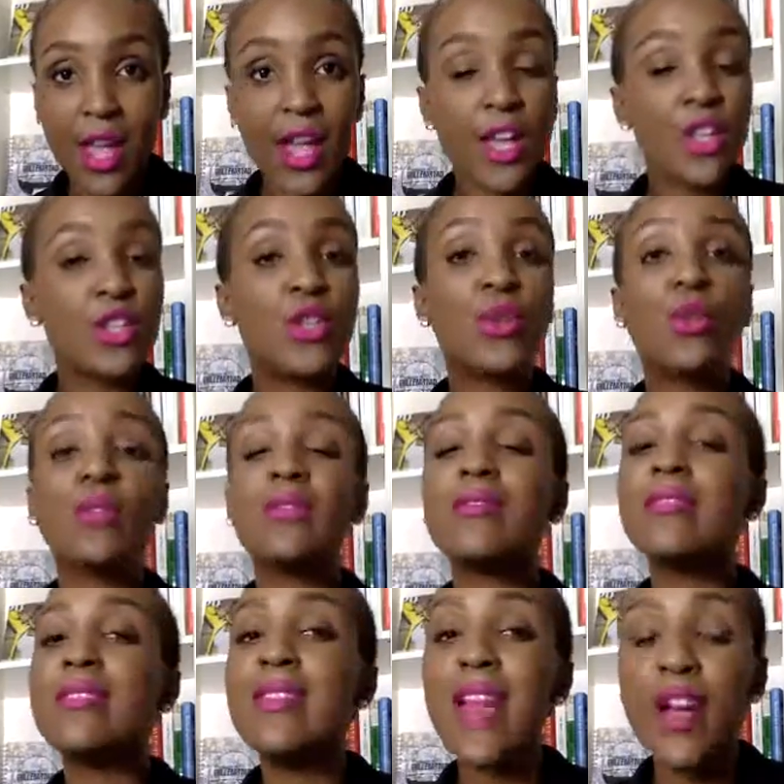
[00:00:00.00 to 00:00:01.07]
you'll
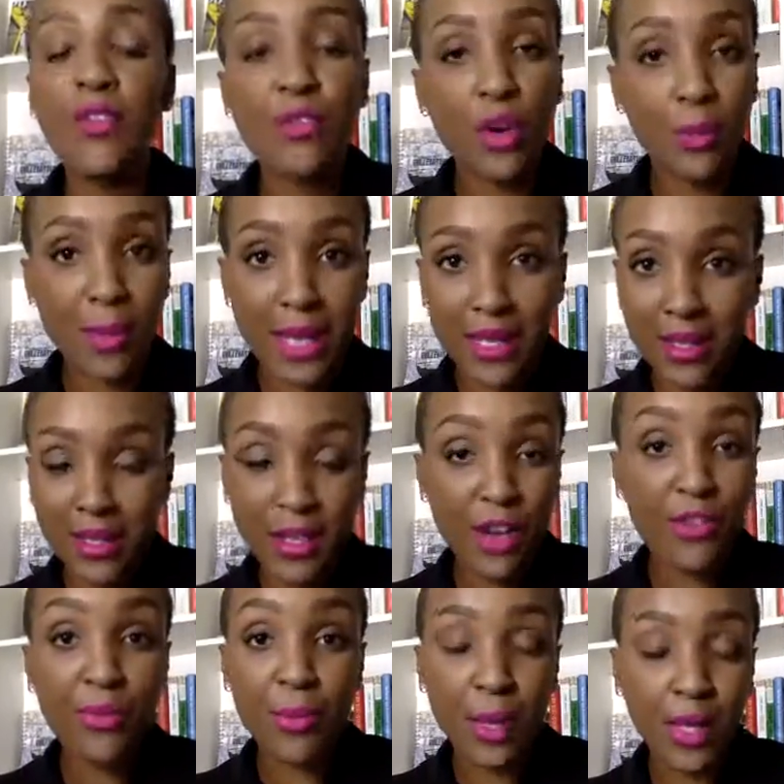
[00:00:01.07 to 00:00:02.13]
never make
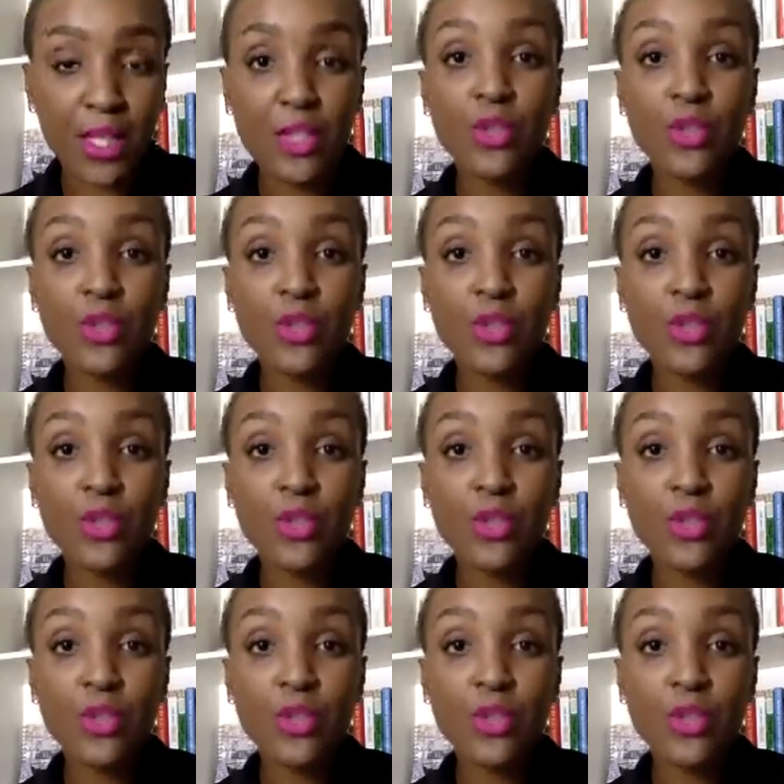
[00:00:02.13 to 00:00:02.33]
enough money